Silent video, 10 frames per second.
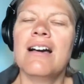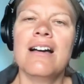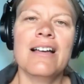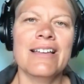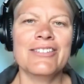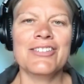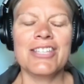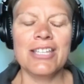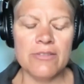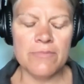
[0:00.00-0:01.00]
ah, oh, it
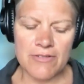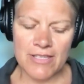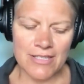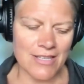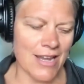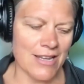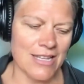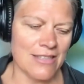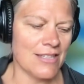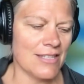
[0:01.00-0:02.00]
just kills me with
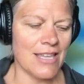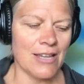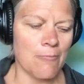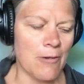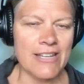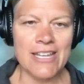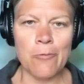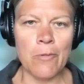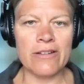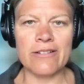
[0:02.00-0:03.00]
society and this like one
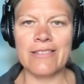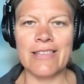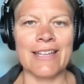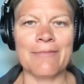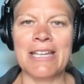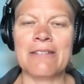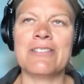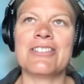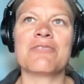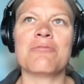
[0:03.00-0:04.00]
hit wonder thing,
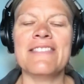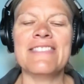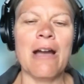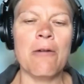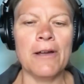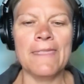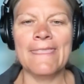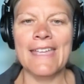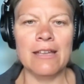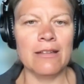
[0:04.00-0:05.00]
man. We just want that
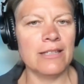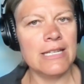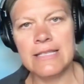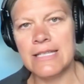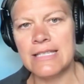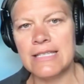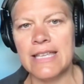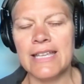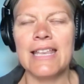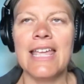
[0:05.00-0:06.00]
one thing, the easiest
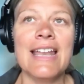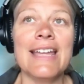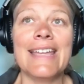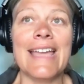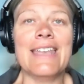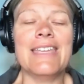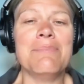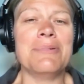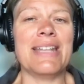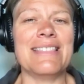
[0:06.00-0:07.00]
thing, and and I get
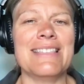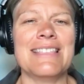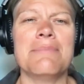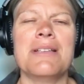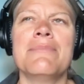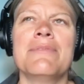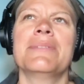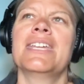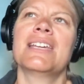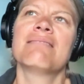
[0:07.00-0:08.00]
it, but at the same time,
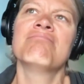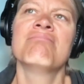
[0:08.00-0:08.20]
I'm like,